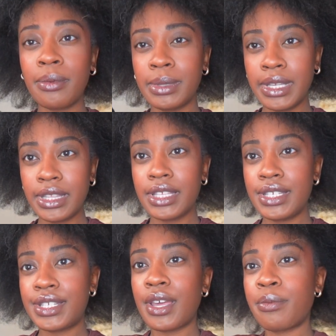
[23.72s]
will link
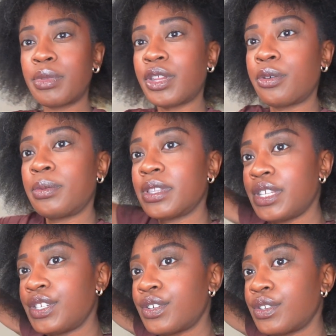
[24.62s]
these down below, but
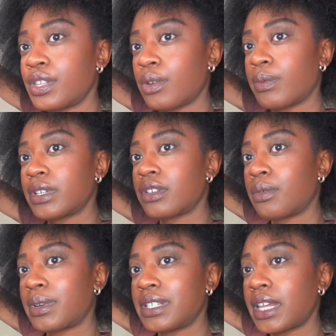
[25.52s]
these are the original
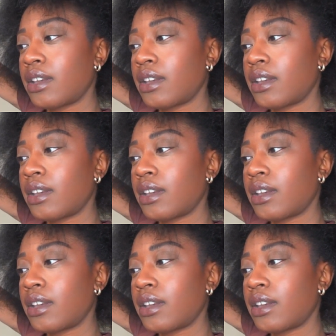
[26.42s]
ones I